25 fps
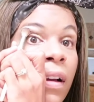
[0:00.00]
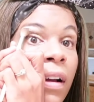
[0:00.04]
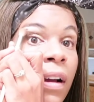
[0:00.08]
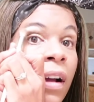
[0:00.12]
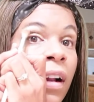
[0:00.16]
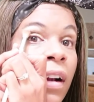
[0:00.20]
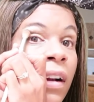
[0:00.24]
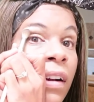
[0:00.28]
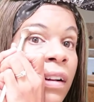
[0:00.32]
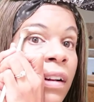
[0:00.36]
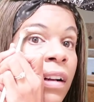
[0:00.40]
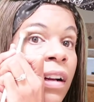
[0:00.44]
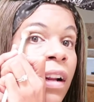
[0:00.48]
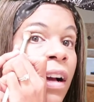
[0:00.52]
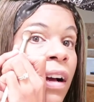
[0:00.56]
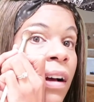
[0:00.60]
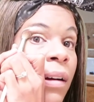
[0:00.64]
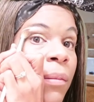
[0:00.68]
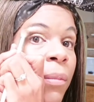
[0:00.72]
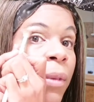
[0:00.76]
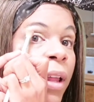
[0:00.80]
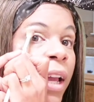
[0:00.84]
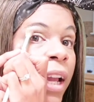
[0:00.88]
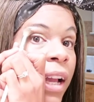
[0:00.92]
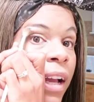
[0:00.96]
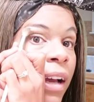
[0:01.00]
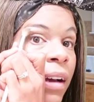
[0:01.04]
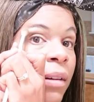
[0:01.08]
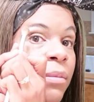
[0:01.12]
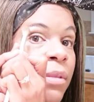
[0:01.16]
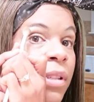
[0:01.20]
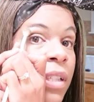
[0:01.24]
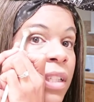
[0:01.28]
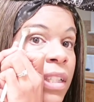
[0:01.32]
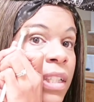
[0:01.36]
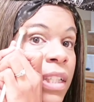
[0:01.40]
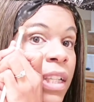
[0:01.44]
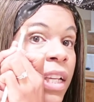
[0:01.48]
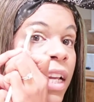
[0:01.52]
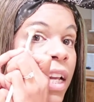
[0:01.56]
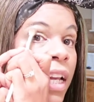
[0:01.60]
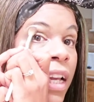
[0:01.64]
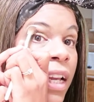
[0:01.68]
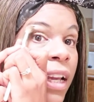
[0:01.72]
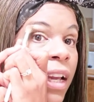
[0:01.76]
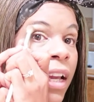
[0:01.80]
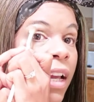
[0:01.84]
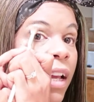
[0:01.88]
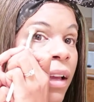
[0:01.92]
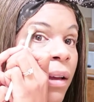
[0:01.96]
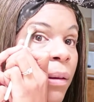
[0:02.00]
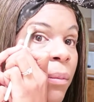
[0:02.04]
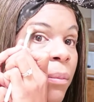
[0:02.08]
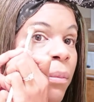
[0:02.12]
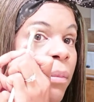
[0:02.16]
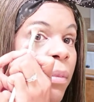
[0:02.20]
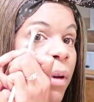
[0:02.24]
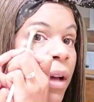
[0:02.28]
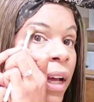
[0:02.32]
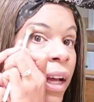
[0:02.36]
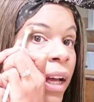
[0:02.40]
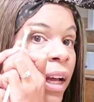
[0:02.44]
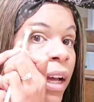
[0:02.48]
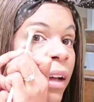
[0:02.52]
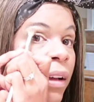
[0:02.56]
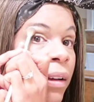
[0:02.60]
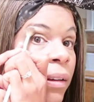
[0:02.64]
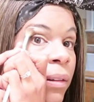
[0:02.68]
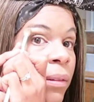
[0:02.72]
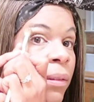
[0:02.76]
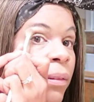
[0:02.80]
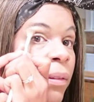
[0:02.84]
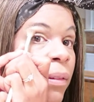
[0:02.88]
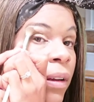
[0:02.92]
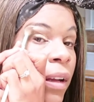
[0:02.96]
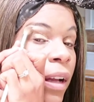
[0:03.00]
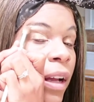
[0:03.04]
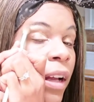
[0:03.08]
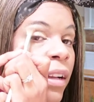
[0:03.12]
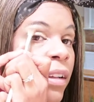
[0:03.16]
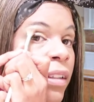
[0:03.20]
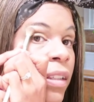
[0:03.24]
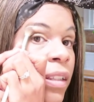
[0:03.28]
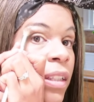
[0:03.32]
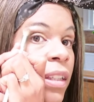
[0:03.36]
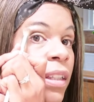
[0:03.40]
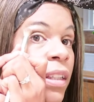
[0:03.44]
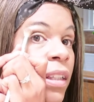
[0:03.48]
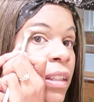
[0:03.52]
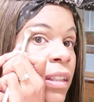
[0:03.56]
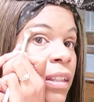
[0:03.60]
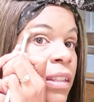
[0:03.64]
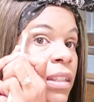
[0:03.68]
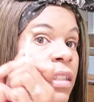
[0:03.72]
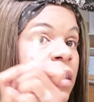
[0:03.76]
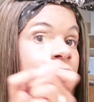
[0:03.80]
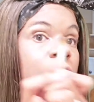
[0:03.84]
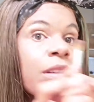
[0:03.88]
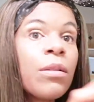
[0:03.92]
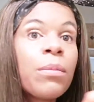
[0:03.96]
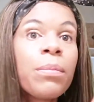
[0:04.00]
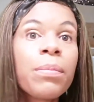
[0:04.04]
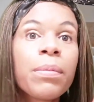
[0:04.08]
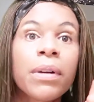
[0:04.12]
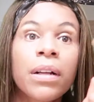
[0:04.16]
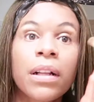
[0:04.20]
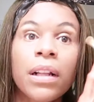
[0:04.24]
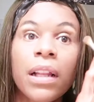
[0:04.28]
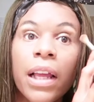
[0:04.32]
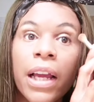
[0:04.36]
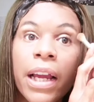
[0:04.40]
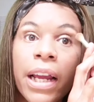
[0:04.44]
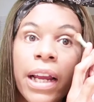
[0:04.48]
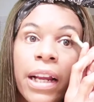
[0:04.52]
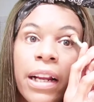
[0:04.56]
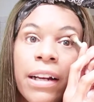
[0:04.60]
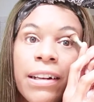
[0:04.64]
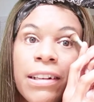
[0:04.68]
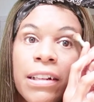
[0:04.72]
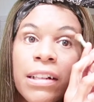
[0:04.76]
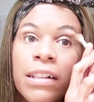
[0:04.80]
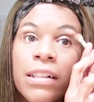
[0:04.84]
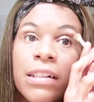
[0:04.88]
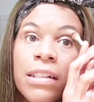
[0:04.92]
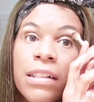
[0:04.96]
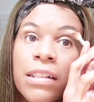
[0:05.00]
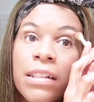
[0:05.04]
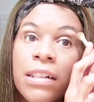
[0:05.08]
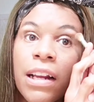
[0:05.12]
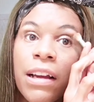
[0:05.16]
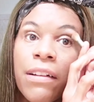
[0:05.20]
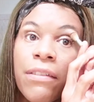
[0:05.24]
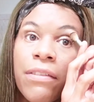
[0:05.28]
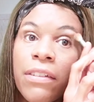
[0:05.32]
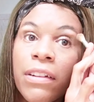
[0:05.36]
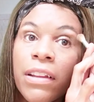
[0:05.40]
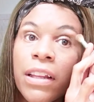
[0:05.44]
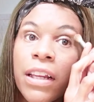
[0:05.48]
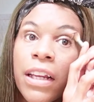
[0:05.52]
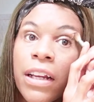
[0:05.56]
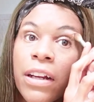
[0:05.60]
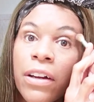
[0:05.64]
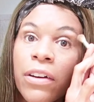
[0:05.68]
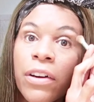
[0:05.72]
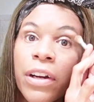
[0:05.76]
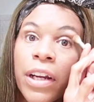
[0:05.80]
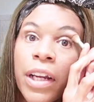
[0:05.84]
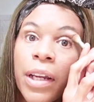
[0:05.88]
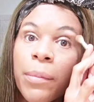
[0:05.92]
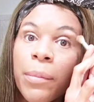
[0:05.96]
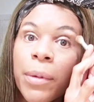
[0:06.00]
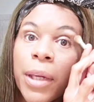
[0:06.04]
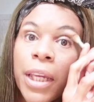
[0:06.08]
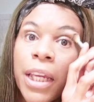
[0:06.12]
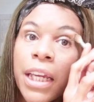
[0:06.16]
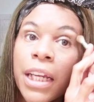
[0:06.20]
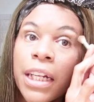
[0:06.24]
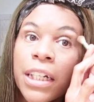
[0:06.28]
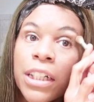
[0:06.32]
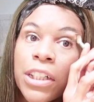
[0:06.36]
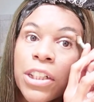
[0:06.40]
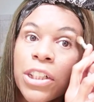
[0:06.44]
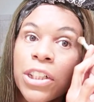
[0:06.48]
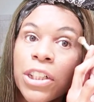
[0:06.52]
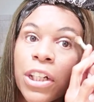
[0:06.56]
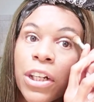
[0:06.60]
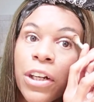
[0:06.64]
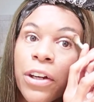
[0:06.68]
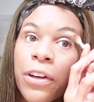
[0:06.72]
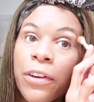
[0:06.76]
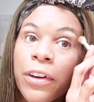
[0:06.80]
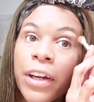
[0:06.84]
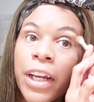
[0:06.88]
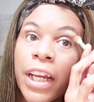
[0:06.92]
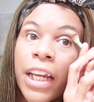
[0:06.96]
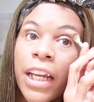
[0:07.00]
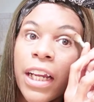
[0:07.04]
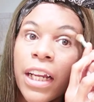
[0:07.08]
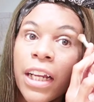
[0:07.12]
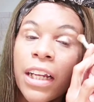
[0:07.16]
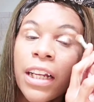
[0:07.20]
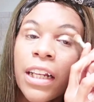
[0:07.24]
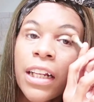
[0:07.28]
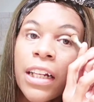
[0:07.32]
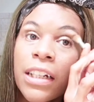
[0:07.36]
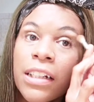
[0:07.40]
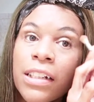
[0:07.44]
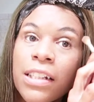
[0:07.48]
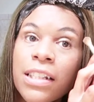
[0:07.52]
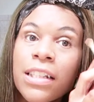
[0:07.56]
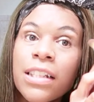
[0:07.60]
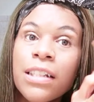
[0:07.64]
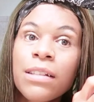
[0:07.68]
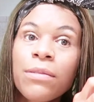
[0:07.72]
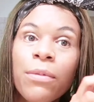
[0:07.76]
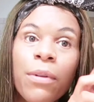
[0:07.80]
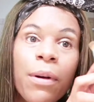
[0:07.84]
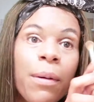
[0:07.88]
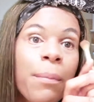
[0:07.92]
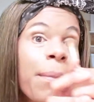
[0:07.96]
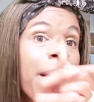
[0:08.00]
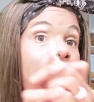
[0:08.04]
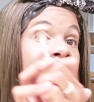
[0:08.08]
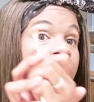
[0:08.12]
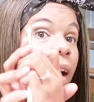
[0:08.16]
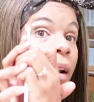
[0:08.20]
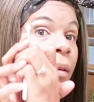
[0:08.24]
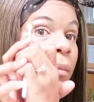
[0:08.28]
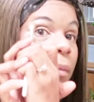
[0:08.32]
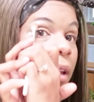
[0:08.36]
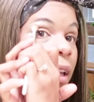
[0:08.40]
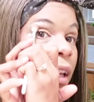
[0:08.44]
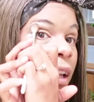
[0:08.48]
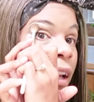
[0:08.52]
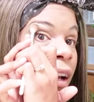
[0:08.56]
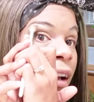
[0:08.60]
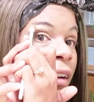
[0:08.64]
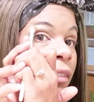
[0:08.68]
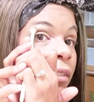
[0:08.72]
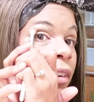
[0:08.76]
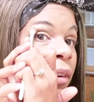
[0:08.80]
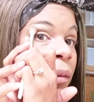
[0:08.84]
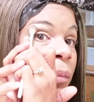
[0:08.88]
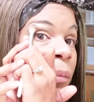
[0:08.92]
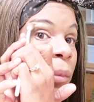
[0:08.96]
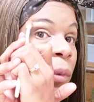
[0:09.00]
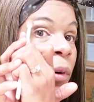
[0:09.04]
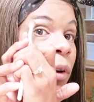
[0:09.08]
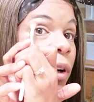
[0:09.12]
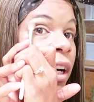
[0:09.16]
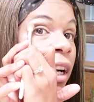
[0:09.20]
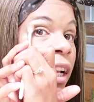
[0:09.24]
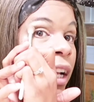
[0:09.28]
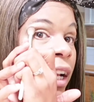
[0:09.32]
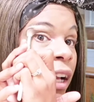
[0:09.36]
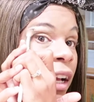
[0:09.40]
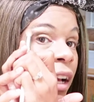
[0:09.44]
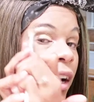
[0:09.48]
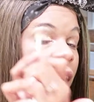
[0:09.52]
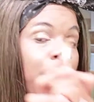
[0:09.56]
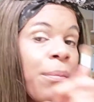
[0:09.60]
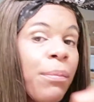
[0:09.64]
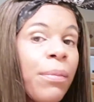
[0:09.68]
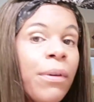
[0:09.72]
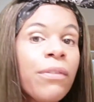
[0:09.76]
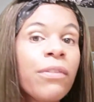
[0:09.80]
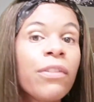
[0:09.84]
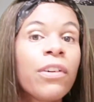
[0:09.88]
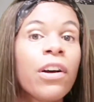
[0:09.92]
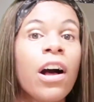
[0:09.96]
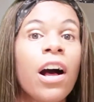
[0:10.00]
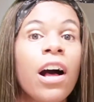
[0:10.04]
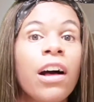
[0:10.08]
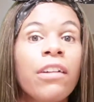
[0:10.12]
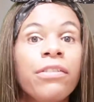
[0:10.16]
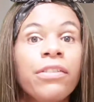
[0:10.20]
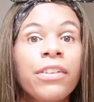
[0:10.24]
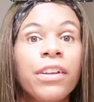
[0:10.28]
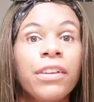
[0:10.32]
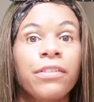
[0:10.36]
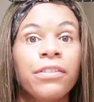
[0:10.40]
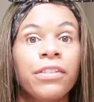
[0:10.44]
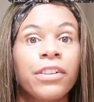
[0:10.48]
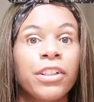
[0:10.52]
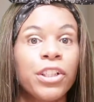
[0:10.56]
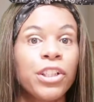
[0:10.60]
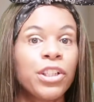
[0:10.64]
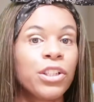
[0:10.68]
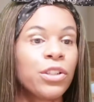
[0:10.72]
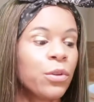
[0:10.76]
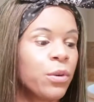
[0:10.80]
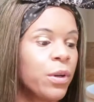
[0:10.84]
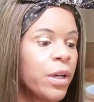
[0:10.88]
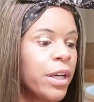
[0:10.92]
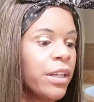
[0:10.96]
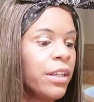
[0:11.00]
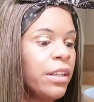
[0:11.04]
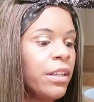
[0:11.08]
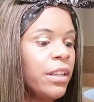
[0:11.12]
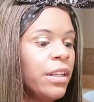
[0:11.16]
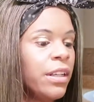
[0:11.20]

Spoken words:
I don't know, I'm seeing it, but it's just super light. It's definitely creamy and sugary, reminding me of a morning cup of coffee for sure.